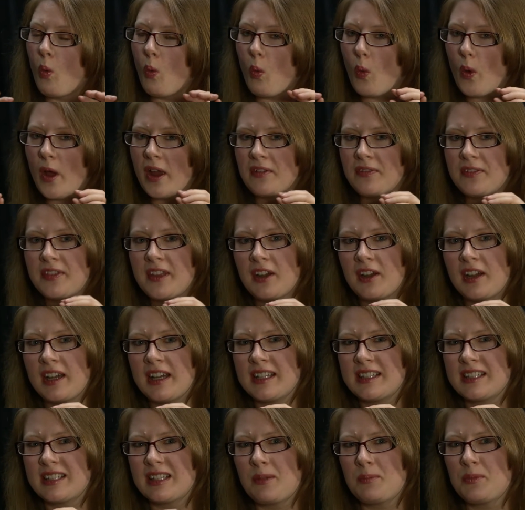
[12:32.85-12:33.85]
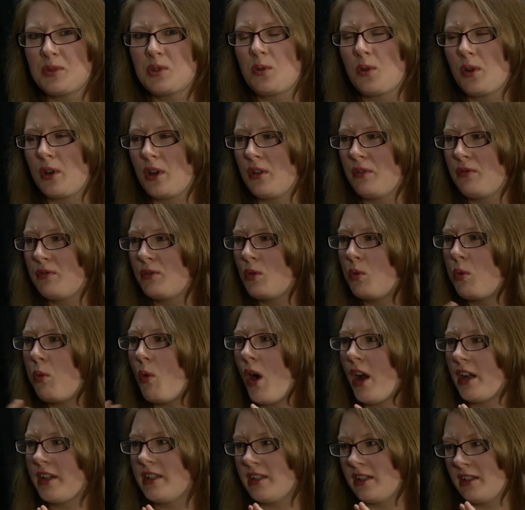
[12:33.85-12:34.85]
if there is some sort of
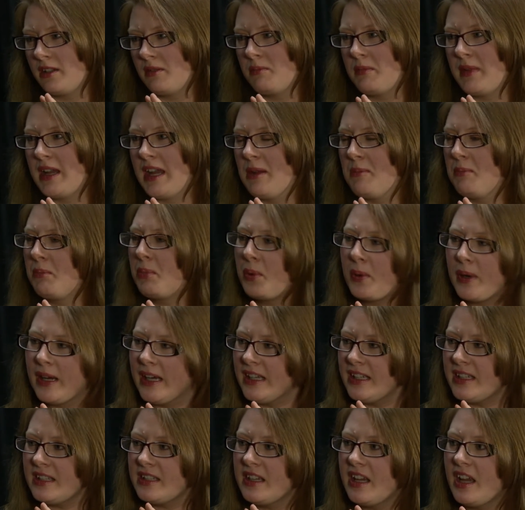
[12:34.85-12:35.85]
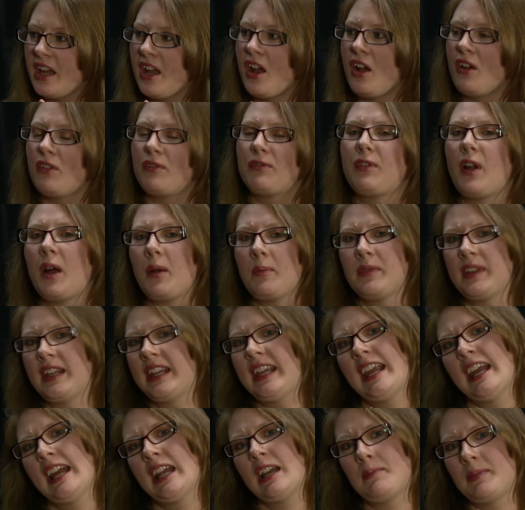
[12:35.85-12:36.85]
quantum imprint from the
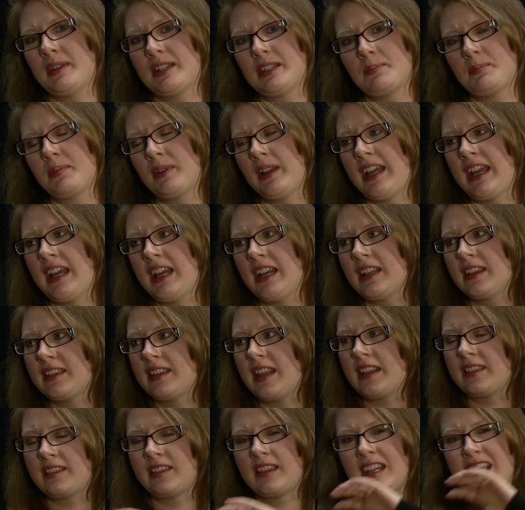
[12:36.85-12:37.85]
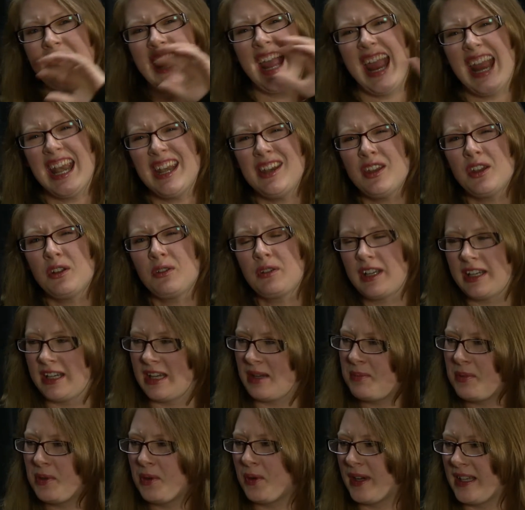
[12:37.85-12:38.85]
cannabis plant that the
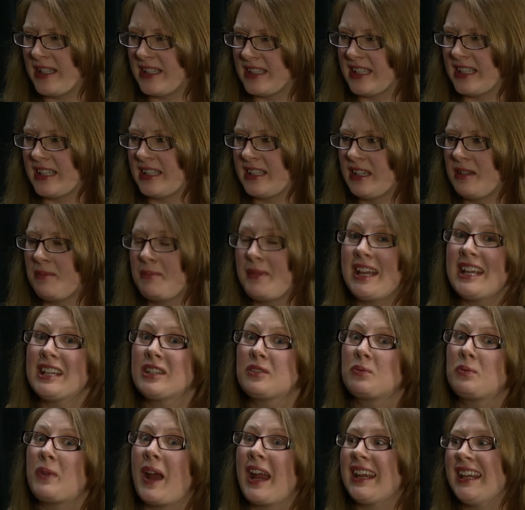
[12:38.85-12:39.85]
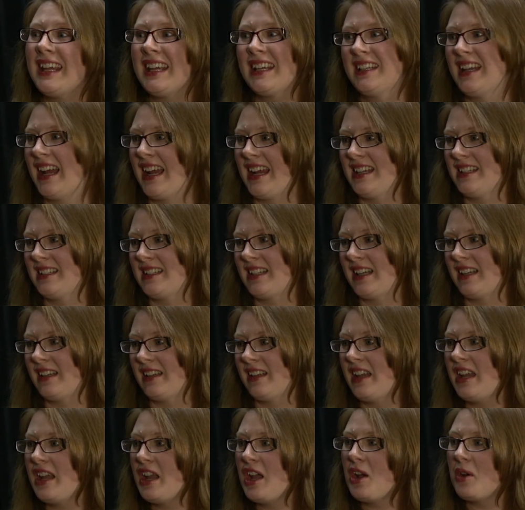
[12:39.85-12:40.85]
endocannabinoid system is recognizing,
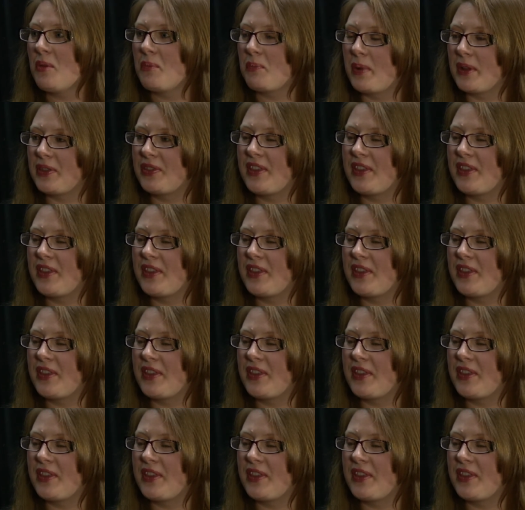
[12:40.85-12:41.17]
mm. but